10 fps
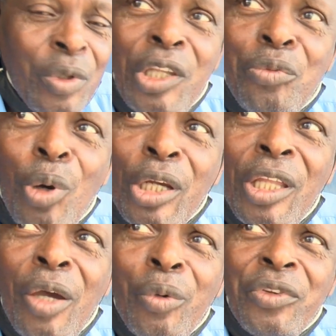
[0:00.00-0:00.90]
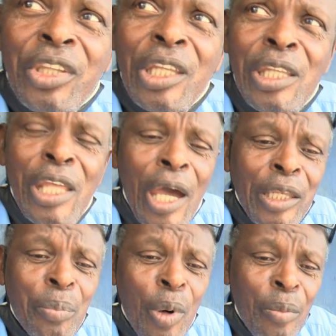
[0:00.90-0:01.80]
This morning I was sitting there at
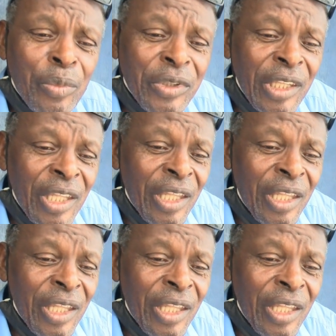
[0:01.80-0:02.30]
the pumps,